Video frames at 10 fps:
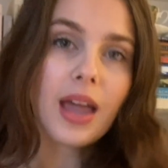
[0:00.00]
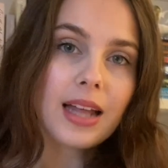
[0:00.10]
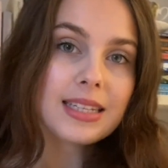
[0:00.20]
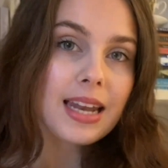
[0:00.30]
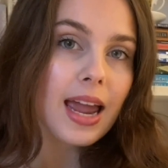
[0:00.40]

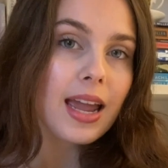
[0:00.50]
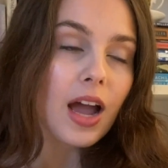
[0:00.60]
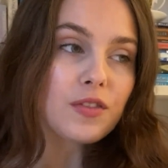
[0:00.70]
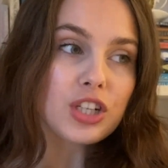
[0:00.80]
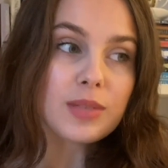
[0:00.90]
And today
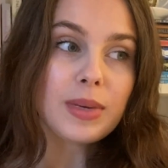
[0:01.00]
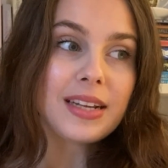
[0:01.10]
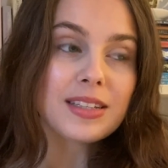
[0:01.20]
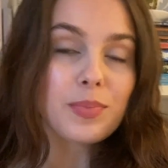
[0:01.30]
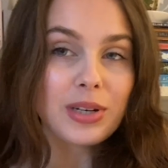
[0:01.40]
I've just
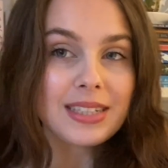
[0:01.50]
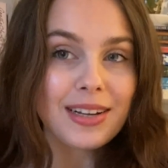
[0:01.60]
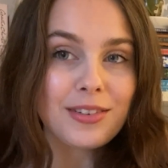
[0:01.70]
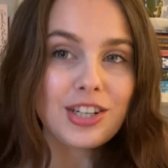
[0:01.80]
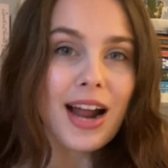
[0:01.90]
been
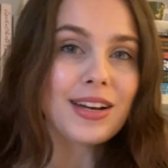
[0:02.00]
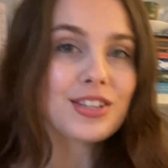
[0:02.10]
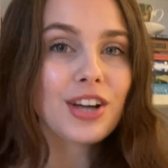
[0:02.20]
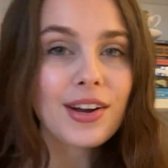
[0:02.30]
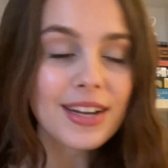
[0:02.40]
sprinting with Jan and
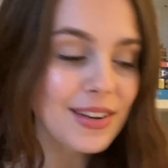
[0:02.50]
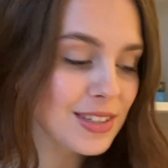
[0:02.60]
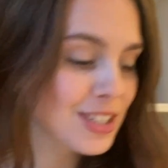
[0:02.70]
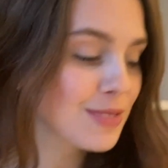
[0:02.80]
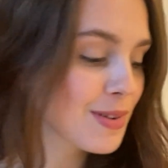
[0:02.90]
Jodie,
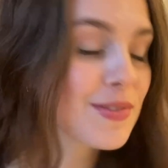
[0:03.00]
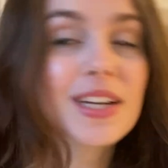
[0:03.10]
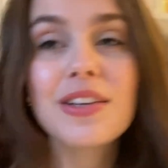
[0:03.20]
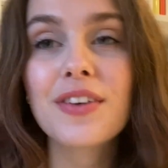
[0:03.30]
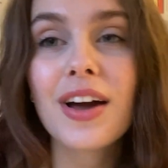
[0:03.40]
which has been
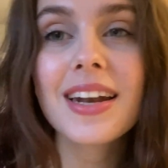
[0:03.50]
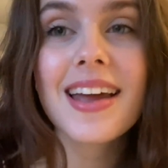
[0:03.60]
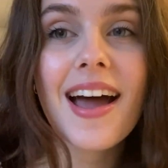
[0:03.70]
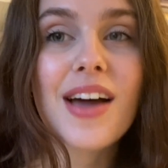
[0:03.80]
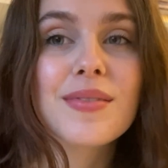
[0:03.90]
really fun.
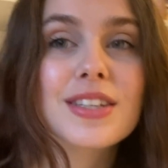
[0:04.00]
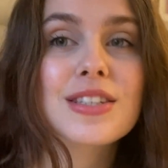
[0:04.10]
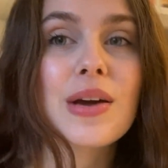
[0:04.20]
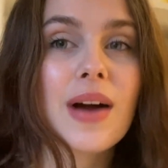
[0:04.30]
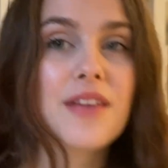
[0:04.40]

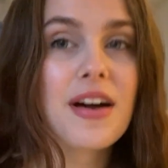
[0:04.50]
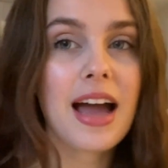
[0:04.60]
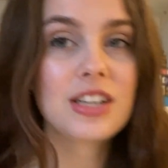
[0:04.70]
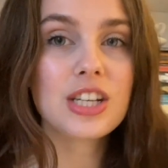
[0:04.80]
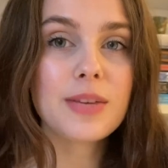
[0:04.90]
So I've
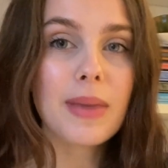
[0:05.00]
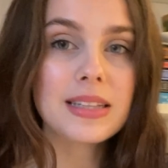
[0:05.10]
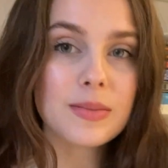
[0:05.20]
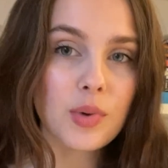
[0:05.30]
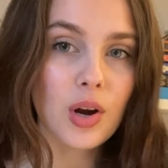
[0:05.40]
actually made
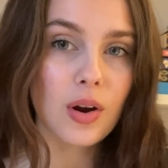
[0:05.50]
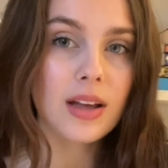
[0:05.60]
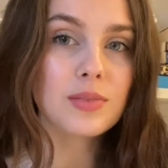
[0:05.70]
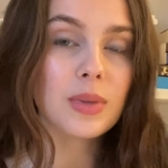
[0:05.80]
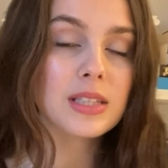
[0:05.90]
some
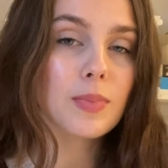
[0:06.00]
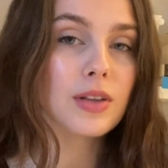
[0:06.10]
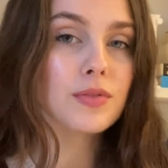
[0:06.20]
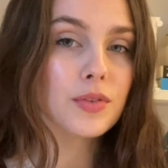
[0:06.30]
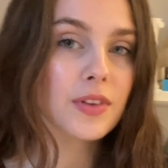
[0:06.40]
progress with
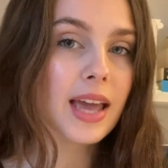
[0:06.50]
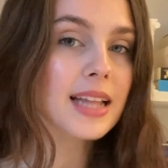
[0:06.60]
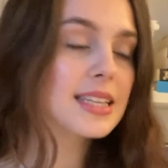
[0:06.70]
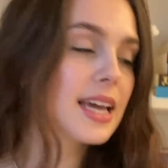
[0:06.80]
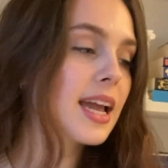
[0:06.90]
Spells for
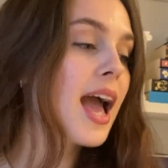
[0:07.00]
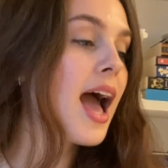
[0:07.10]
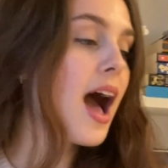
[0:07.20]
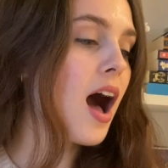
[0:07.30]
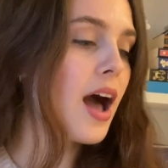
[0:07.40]
Forgetting.
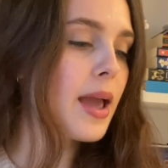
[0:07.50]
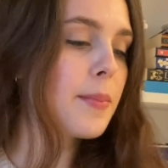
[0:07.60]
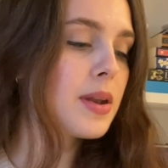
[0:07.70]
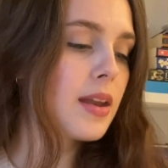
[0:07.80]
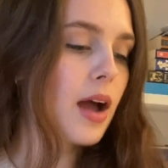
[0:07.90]
I
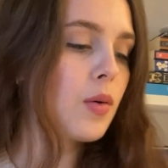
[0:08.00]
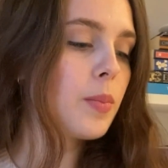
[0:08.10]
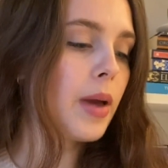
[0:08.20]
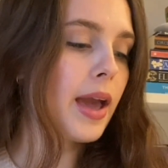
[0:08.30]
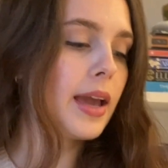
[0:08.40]
am now on
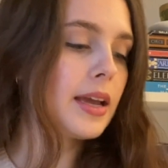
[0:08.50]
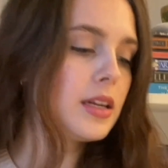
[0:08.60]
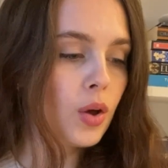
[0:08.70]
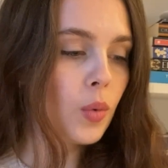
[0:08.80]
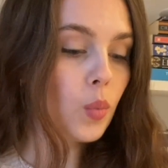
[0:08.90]

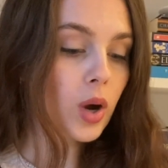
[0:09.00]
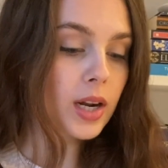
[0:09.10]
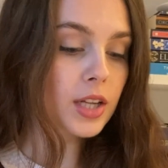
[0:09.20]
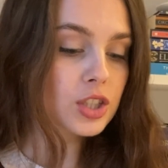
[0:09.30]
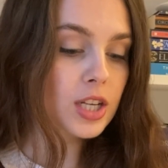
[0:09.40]
page
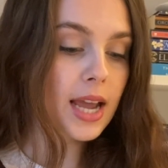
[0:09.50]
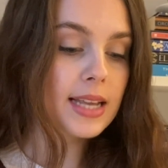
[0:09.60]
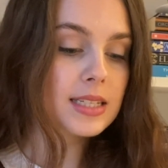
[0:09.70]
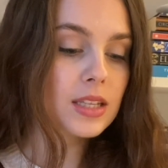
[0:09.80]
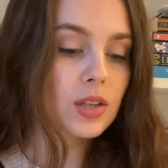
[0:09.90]

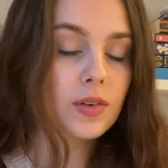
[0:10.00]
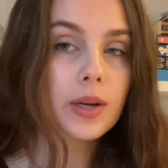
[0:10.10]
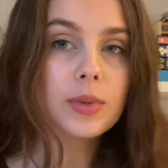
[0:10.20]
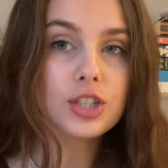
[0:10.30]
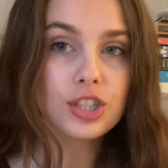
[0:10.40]
183,
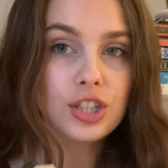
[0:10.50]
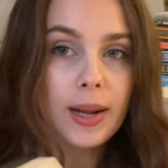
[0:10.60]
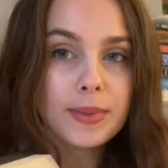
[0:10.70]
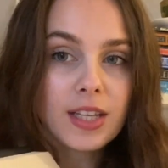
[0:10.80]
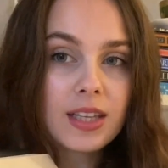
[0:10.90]
which is
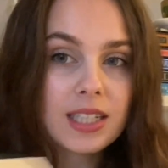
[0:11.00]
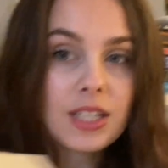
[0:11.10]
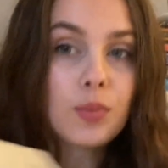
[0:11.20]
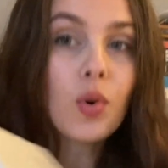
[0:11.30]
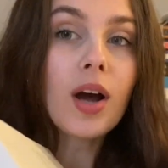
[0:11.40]
chapter
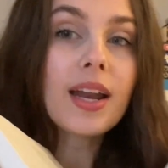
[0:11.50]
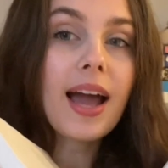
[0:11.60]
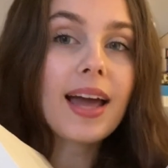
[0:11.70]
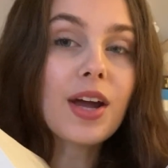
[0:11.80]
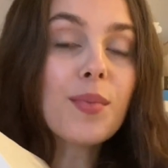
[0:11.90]
31,
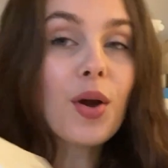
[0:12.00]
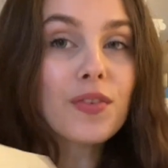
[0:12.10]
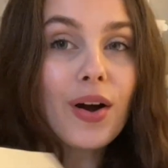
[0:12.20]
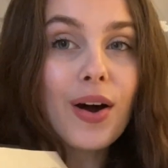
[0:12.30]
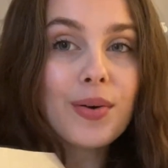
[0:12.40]
and I'm
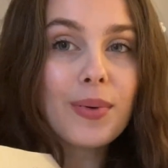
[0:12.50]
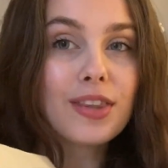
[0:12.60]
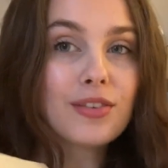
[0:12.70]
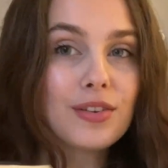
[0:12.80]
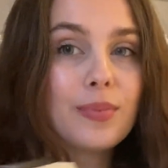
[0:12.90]
over halfway
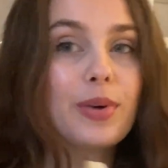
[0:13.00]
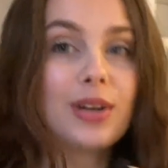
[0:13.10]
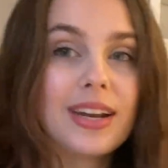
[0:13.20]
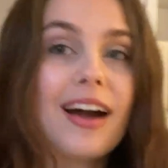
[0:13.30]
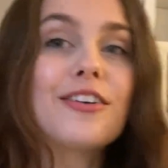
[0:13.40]
through the
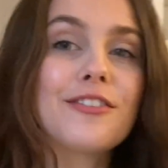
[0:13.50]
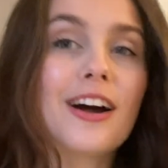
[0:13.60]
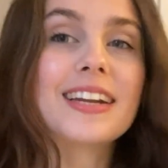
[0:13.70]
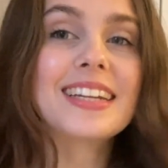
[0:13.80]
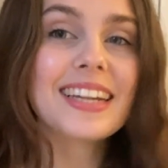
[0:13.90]
book now.
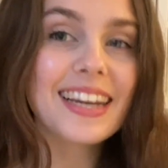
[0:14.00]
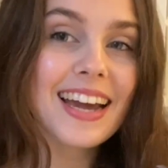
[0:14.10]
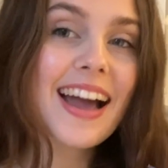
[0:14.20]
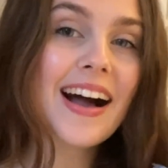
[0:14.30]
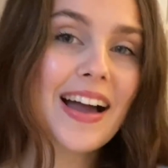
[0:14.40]
Finally,
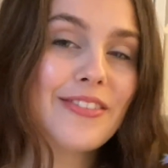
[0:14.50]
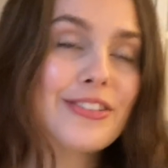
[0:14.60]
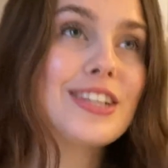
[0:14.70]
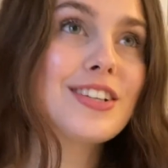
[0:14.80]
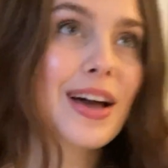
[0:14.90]
I've
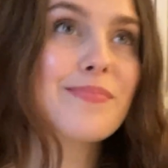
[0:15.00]
reached that